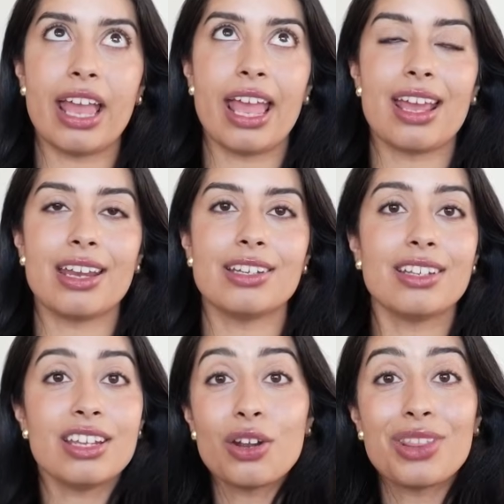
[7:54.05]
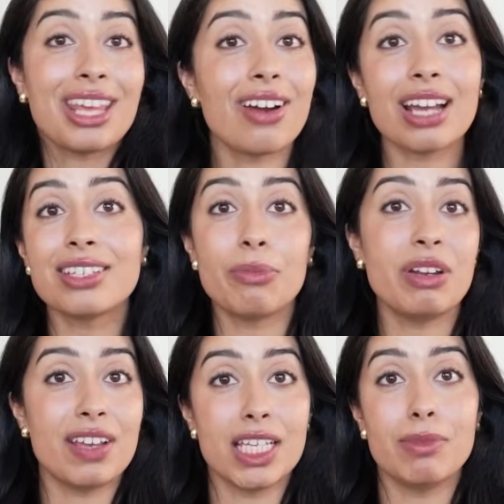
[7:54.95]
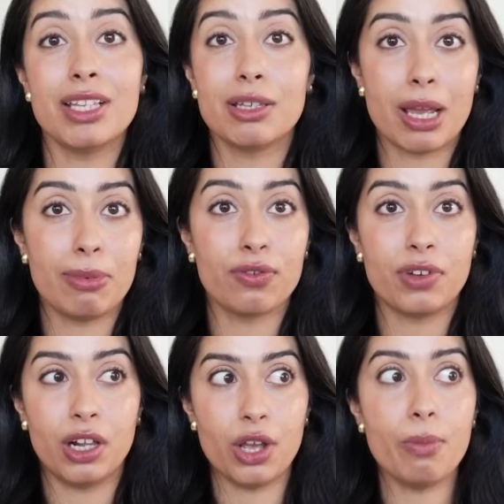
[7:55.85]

And, there are some investments in my portfolio.